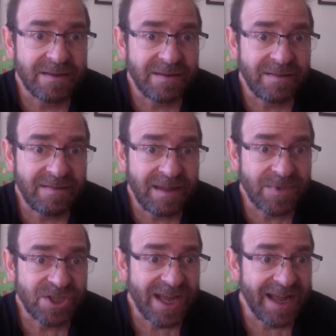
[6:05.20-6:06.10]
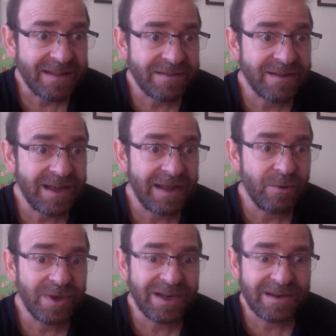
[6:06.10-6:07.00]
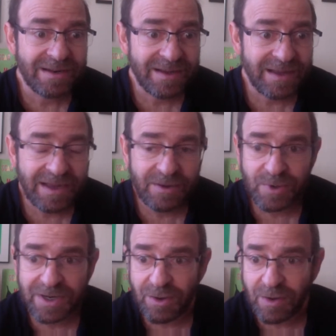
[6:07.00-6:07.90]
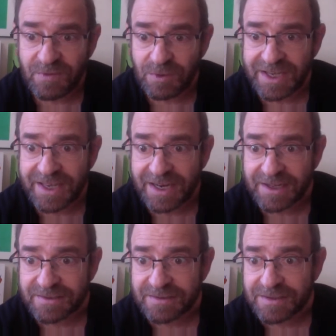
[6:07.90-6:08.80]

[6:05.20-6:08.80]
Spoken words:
some chat, I will hopefully get it.